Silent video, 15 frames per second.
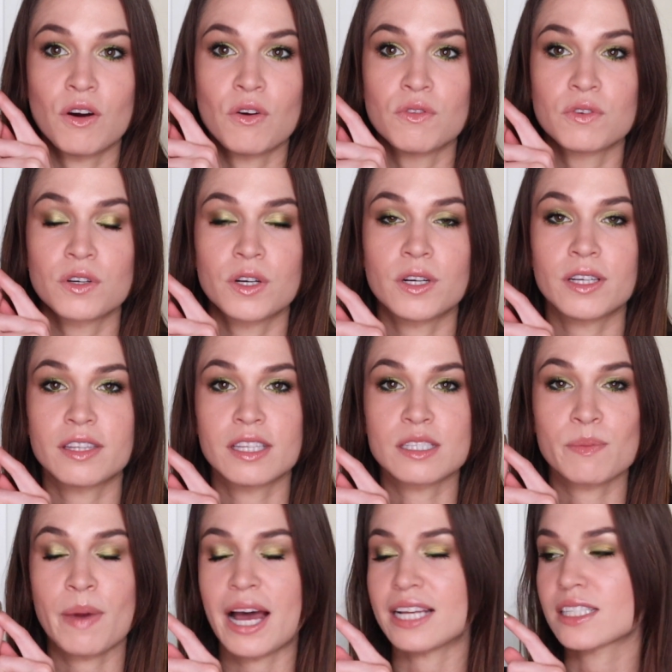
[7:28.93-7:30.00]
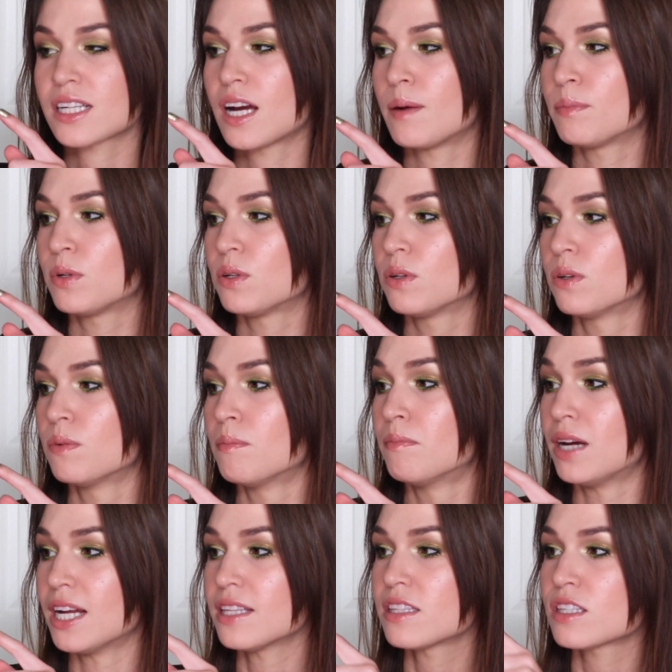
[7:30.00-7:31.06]
over this past couple
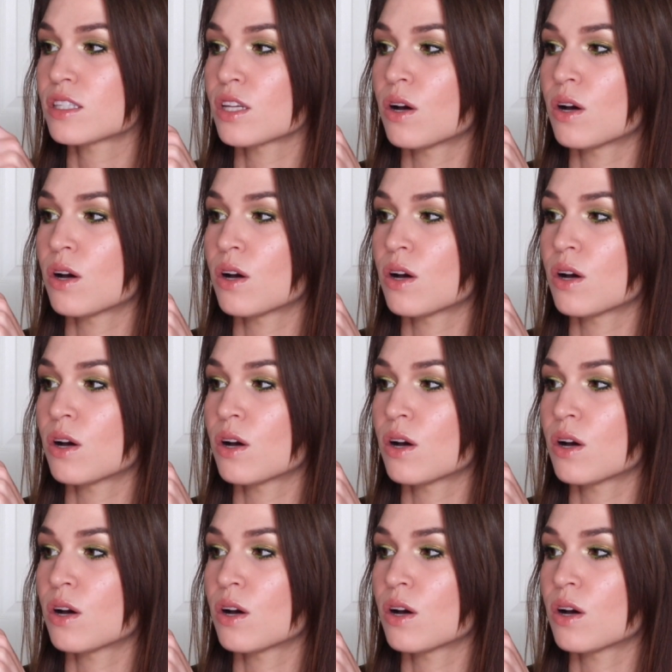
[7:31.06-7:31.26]
months.